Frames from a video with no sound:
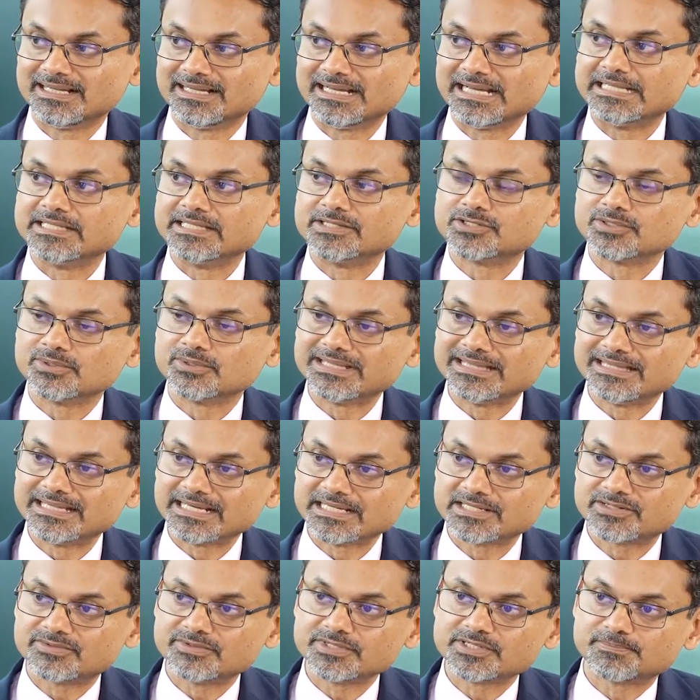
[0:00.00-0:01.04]
And so in
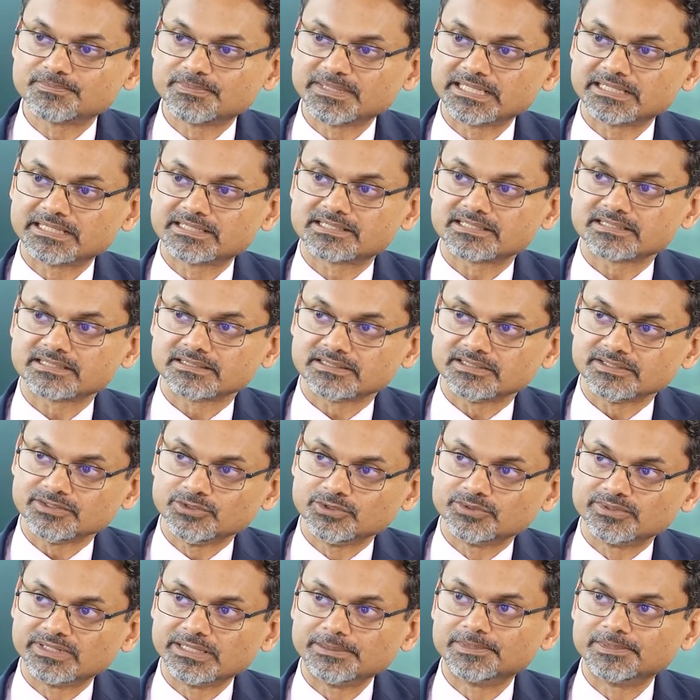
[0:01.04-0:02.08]
that respect,
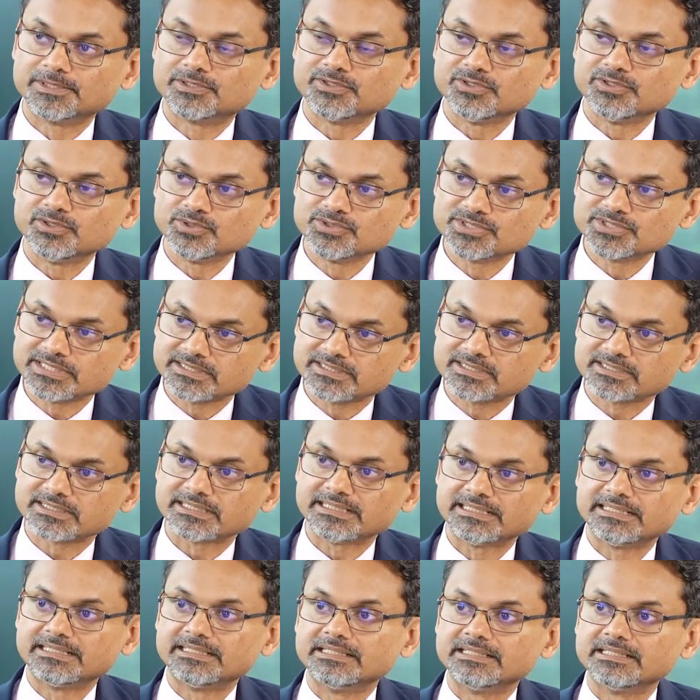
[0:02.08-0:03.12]
you're able to use it,
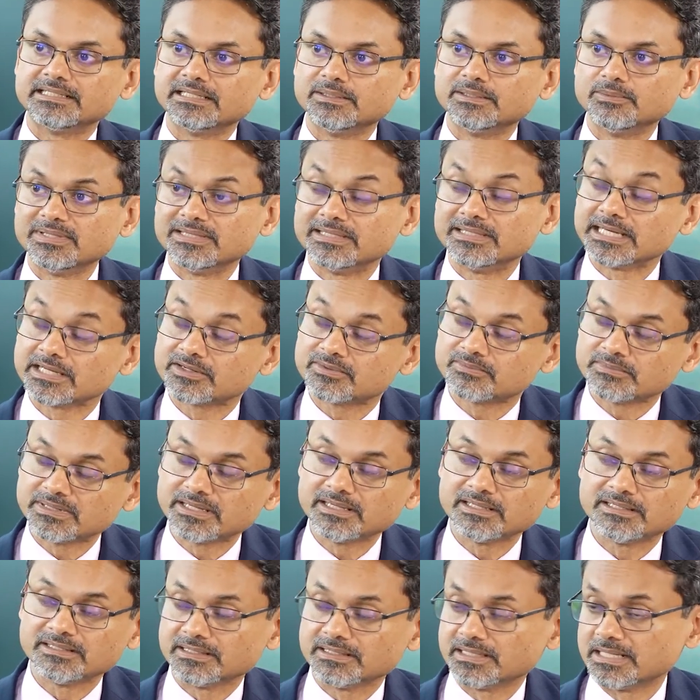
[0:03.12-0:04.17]

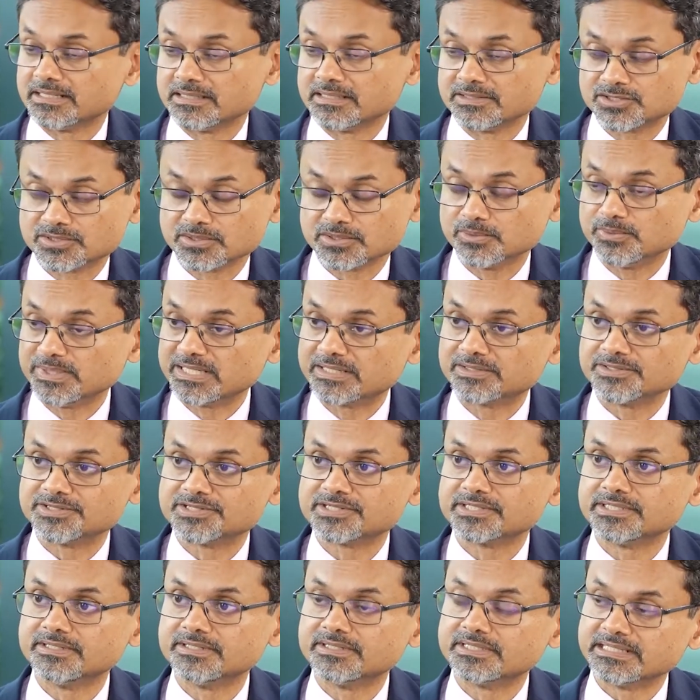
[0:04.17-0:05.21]
and so we
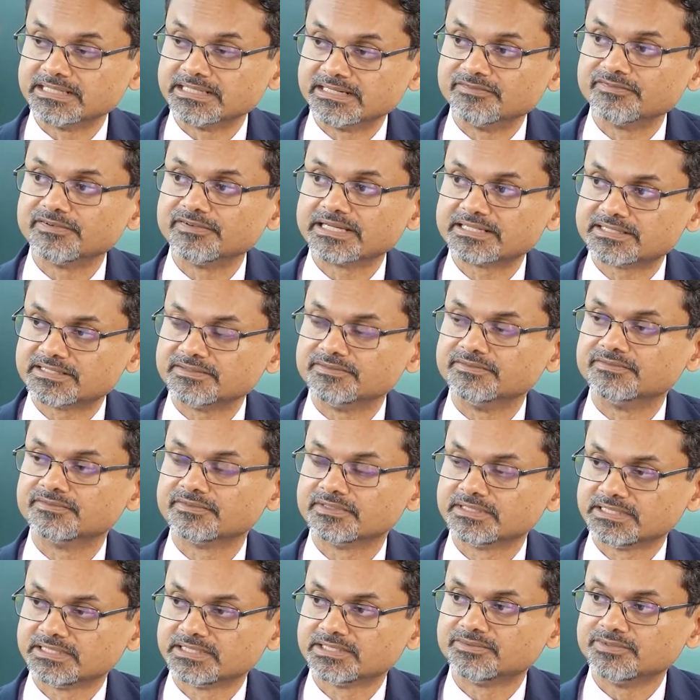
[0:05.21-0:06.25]
consider it an effective
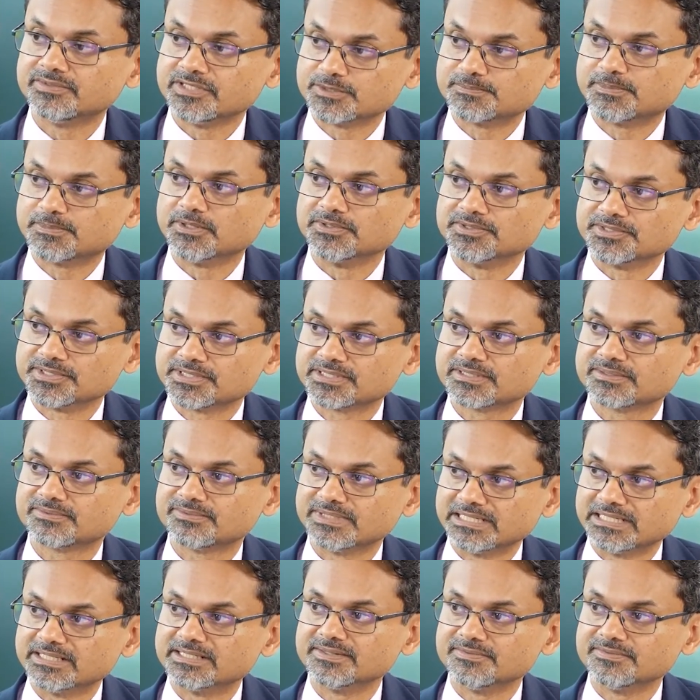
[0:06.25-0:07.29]
response
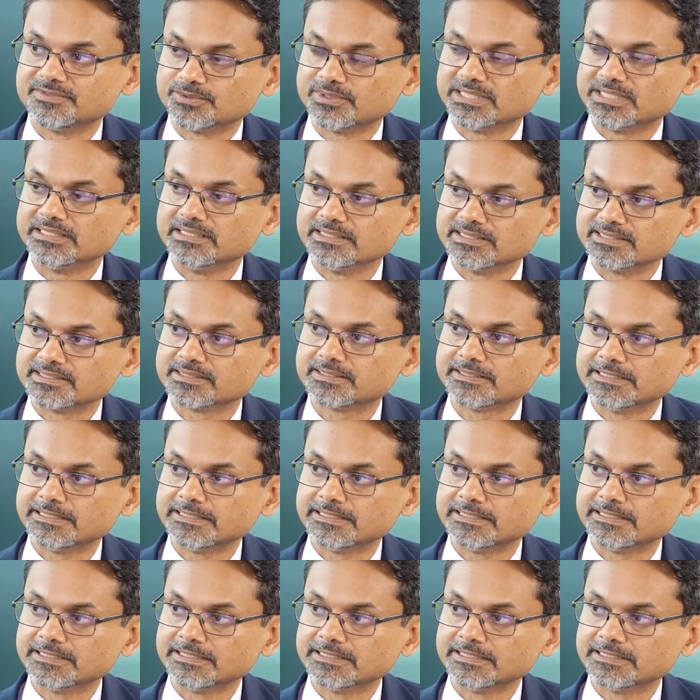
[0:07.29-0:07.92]
relative to others.